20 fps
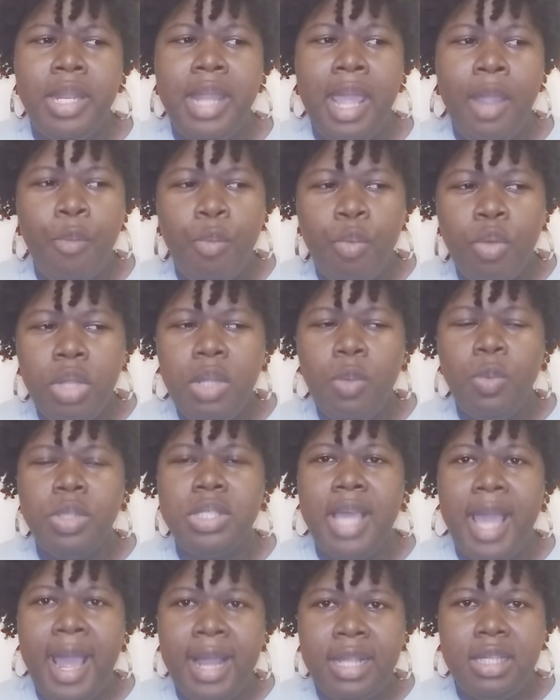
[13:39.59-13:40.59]
they really
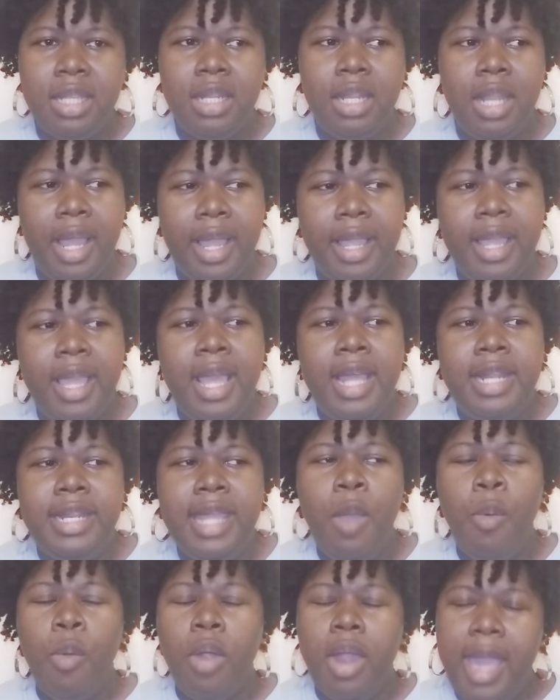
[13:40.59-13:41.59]
was acting like
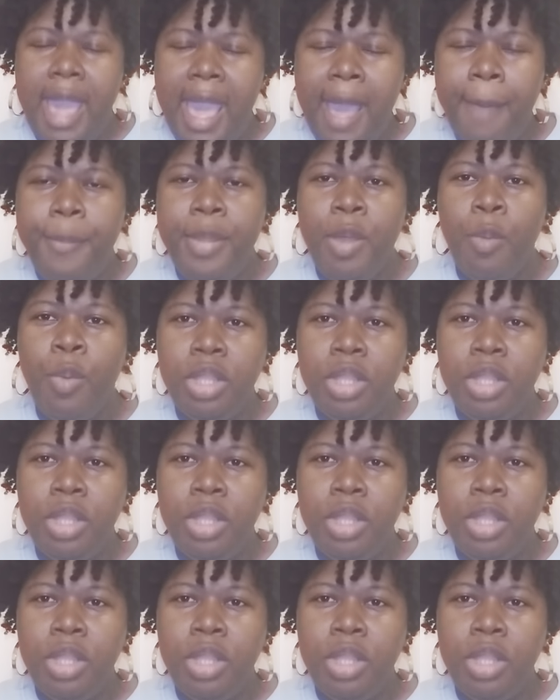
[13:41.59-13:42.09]
they were happy